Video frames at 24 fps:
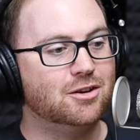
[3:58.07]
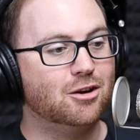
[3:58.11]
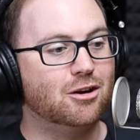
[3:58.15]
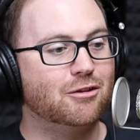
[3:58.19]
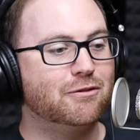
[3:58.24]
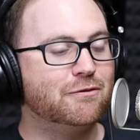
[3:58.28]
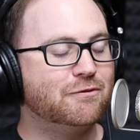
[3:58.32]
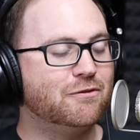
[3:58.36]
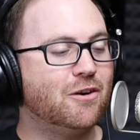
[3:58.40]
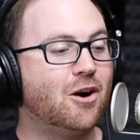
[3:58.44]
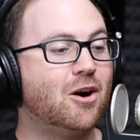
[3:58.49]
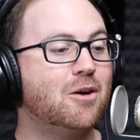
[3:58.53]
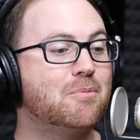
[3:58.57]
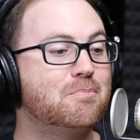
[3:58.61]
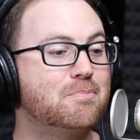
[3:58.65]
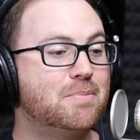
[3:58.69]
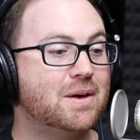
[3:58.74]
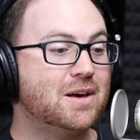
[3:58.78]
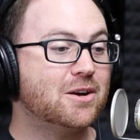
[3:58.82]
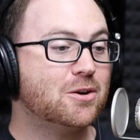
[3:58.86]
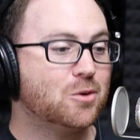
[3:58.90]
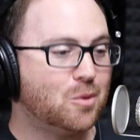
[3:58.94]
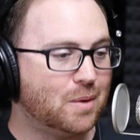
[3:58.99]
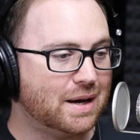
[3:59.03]
There are far
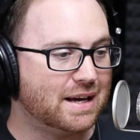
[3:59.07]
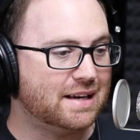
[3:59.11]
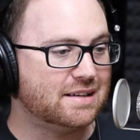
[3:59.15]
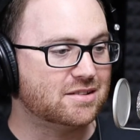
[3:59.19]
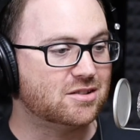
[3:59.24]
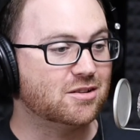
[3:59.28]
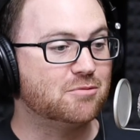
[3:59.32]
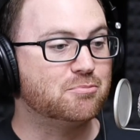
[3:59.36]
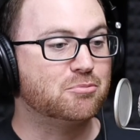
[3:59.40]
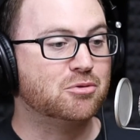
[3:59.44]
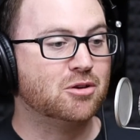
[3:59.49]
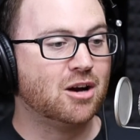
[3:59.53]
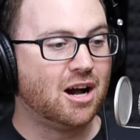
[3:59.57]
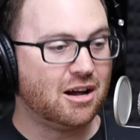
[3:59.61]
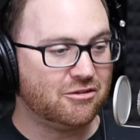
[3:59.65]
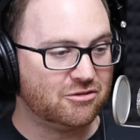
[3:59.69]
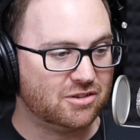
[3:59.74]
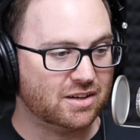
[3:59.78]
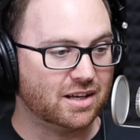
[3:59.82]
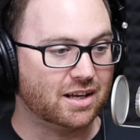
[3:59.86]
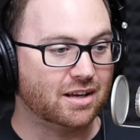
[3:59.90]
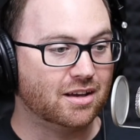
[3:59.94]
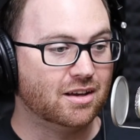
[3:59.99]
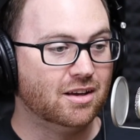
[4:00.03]
better ways of
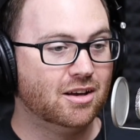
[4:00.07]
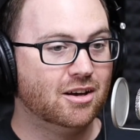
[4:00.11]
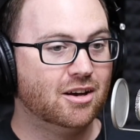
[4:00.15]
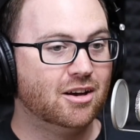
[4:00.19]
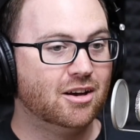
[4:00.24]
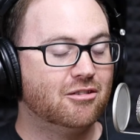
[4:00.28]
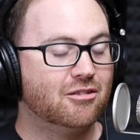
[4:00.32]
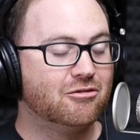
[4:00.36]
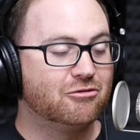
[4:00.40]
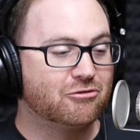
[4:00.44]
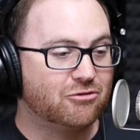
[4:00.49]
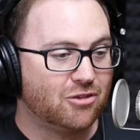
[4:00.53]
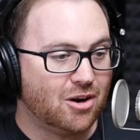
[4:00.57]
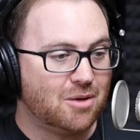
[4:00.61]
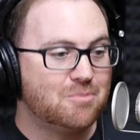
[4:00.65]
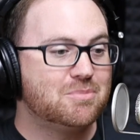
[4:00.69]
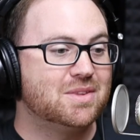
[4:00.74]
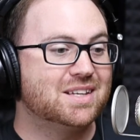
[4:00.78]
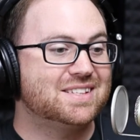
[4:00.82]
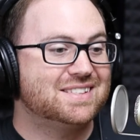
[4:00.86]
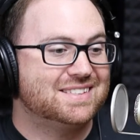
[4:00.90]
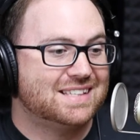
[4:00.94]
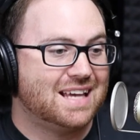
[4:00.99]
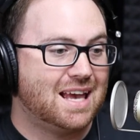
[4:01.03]
profiting
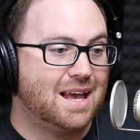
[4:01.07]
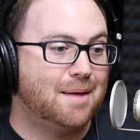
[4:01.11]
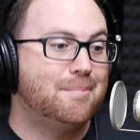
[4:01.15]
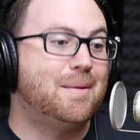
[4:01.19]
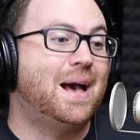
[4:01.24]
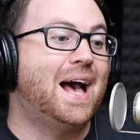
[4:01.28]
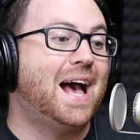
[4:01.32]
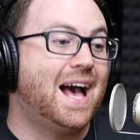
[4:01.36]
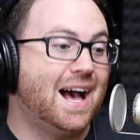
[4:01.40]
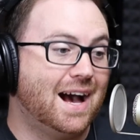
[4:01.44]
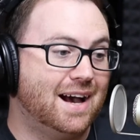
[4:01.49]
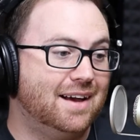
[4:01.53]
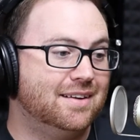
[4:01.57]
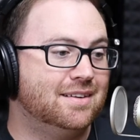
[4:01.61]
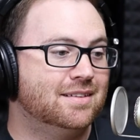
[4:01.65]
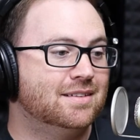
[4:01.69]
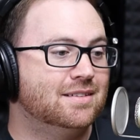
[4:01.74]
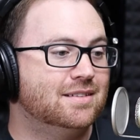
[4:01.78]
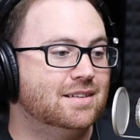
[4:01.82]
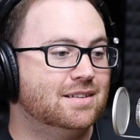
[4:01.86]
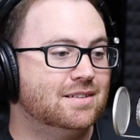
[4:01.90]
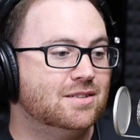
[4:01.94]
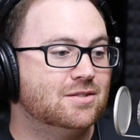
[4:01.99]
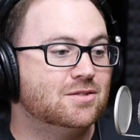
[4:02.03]
from the same ad,
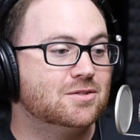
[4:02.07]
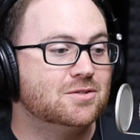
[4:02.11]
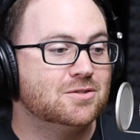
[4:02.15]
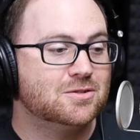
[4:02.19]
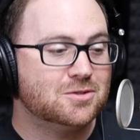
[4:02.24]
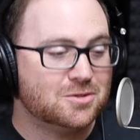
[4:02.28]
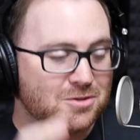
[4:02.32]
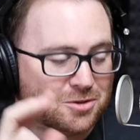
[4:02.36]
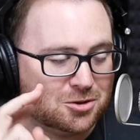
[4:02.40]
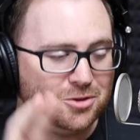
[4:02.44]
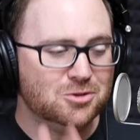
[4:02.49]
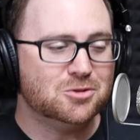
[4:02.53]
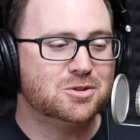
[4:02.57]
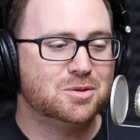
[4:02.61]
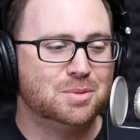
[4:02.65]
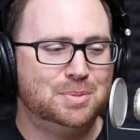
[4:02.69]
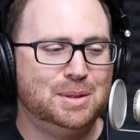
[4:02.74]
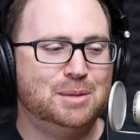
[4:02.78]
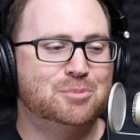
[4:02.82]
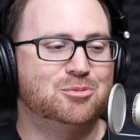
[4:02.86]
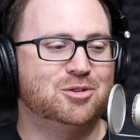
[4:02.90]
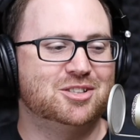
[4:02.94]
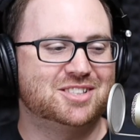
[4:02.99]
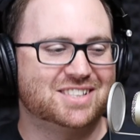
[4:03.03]
2 to
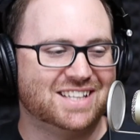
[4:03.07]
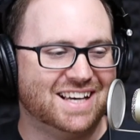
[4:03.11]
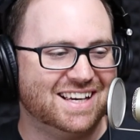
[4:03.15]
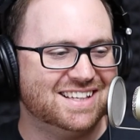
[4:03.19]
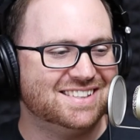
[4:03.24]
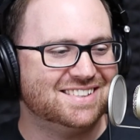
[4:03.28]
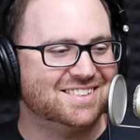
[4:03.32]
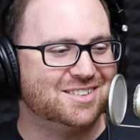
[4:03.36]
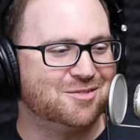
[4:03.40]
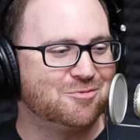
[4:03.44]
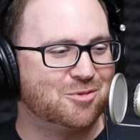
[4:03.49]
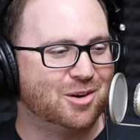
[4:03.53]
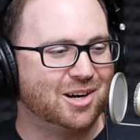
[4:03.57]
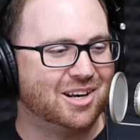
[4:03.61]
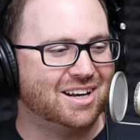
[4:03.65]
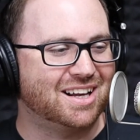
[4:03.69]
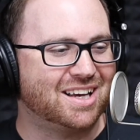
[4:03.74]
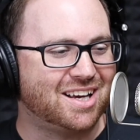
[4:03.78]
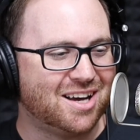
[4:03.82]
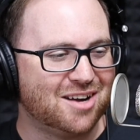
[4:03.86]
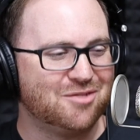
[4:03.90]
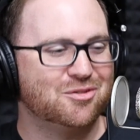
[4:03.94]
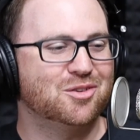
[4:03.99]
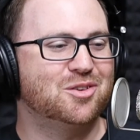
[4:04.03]
be precise, and we're going
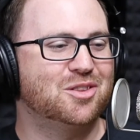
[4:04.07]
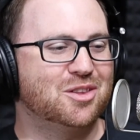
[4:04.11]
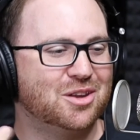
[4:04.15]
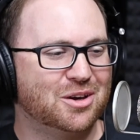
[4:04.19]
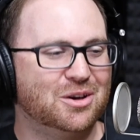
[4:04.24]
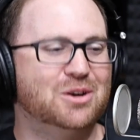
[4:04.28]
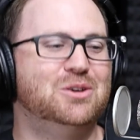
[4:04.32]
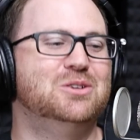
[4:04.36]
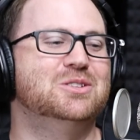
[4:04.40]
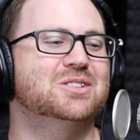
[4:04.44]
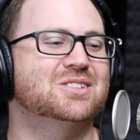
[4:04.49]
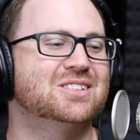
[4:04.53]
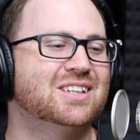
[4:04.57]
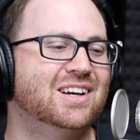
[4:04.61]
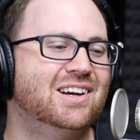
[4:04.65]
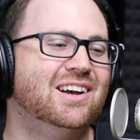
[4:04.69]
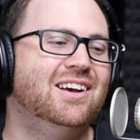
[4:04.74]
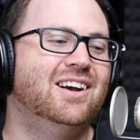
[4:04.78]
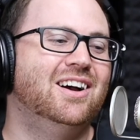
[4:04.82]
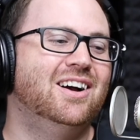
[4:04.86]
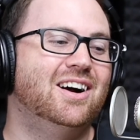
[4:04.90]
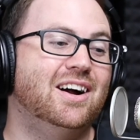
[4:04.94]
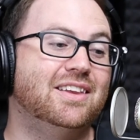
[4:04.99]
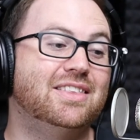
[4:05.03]
to cover those
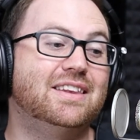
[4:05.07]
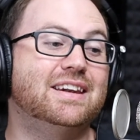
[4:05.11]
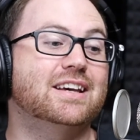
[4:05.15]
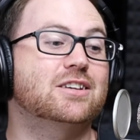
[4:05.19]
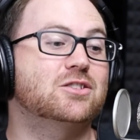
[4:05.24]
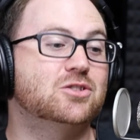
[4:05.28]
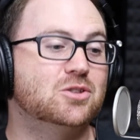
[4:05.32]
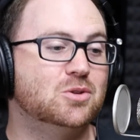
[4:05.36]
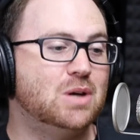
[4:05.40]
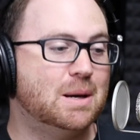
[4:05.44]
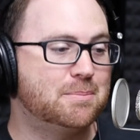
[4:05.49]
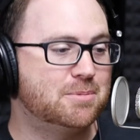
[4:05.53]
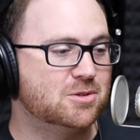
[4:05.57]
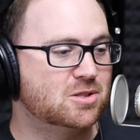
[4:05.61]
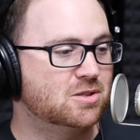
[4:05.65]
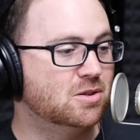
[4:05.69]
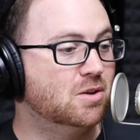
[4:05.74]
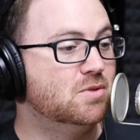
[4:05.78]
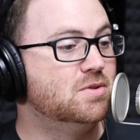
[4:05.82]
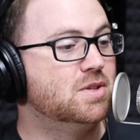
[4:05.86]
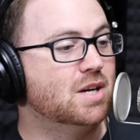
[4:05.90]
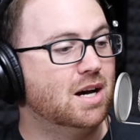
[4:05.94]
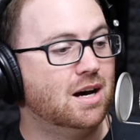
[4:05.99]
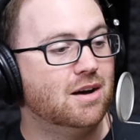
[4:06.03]
on the next 2
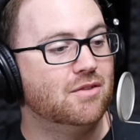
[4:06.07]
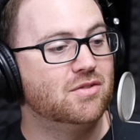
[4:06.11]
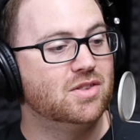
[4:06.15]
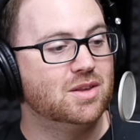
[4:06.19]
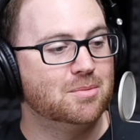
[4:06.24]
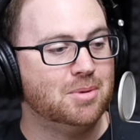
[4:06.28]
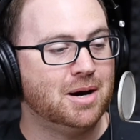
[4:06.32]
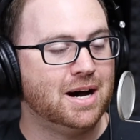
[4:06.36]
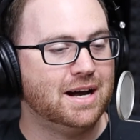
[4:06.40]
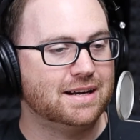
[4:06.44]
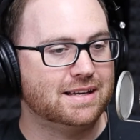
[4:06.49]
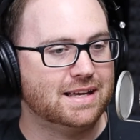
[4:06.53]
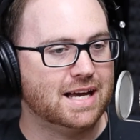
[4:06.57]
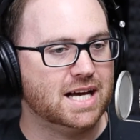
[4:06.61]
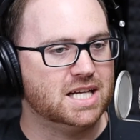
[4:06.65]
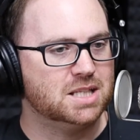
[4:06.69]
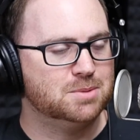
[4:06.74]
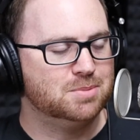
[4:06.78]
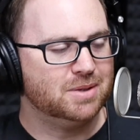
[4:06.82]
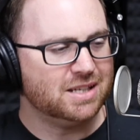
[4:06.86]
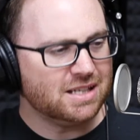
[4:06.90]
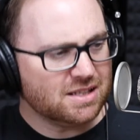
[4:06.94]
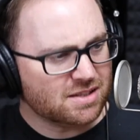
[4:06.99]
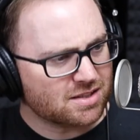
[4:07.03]
episodes of the
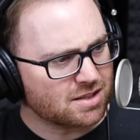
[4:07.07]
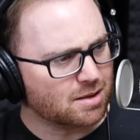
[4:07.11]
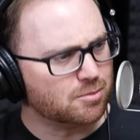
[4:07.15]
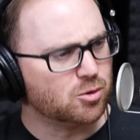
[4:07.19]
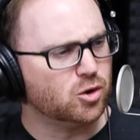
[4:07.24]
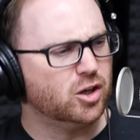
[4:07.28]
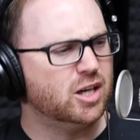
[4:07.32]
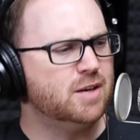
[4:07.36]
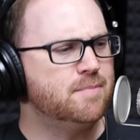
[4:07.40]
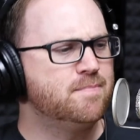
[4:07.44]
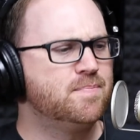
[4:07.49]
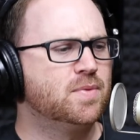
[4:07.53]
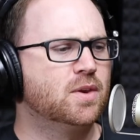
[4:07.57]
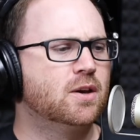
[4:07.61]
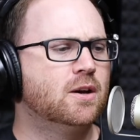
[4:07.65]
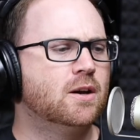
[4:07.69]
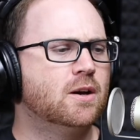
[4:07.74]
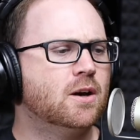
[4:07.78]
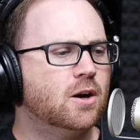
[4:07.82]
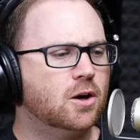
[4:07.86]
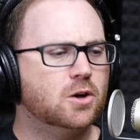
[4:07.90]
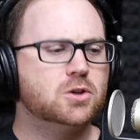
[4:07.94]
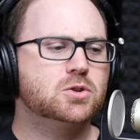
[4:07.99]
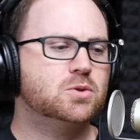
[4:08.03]
podcast. But in summary,
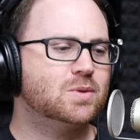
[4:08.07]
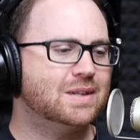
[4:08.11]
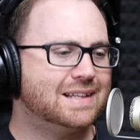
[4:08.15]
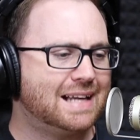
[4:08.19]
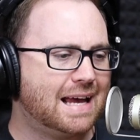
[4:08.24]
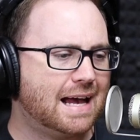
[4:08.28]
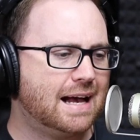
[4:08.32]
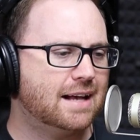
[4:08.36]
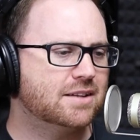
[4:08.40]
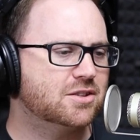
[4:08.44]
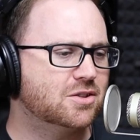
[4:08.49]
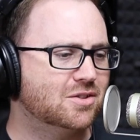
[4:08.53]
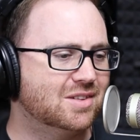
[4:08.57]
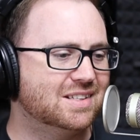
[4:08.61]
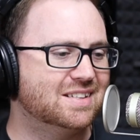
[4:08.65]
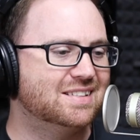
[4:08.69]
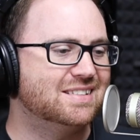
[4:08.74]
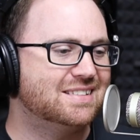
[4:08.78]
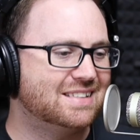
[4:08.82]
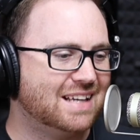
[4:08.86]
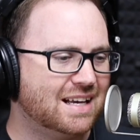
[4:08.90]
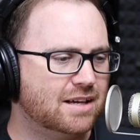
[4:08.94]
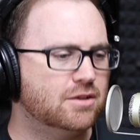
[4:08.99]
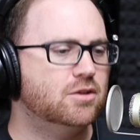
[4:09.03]
host-read ads are the
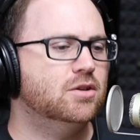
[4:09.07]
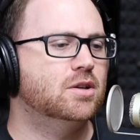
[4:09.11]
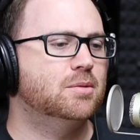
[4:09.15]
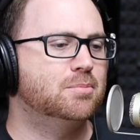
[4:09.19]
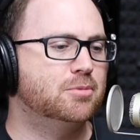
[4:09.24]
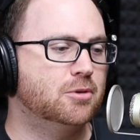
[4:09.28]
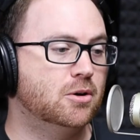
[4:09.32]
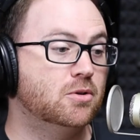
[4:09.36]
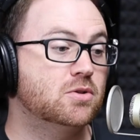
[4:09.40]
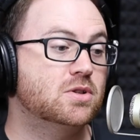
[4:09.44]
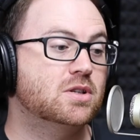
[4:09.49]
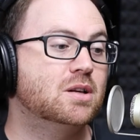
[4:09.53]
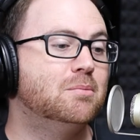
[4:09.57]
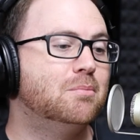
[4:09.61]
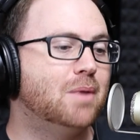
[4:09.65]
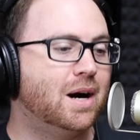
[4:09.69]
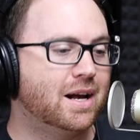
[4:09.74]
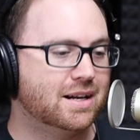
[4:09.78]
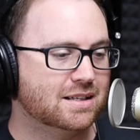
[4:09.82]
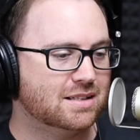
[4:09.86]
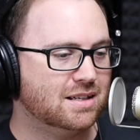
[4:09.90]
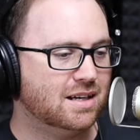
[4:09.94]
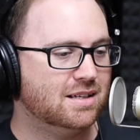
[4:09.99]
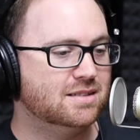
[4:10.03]
standard approach to
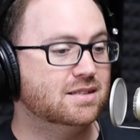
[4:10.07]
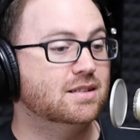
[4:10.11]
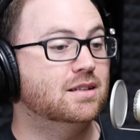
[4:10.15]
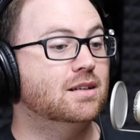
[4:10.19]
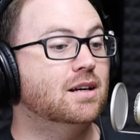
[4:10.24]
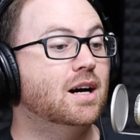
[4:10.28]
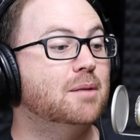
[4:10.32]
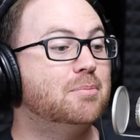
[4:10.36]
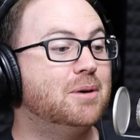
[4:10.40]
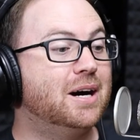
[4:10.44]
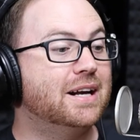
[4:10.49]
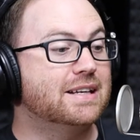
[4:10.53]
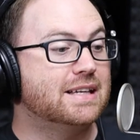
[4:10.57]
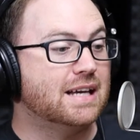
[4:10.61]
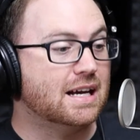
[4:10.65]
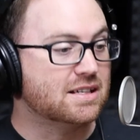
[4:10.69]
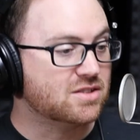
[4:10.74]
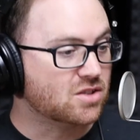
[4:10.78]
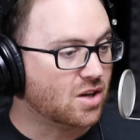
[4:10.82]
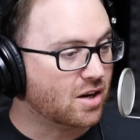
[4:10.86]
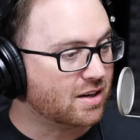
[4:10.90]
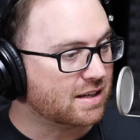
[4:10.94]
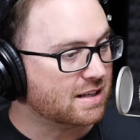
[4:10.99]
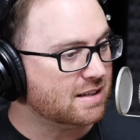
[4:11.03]
monetizing a
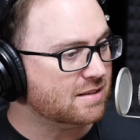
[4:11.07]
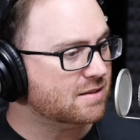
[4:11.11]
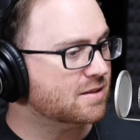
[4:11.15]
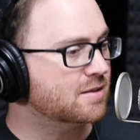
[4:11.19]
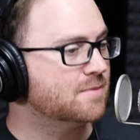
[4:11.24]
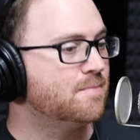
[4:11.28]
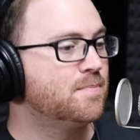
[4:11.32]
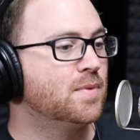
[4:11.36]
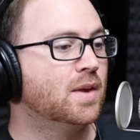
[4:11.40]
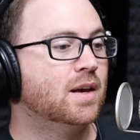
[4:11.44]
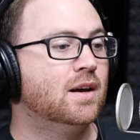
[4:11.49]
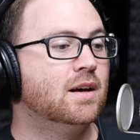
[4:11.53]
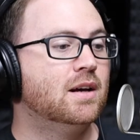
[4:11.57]
podcast audience.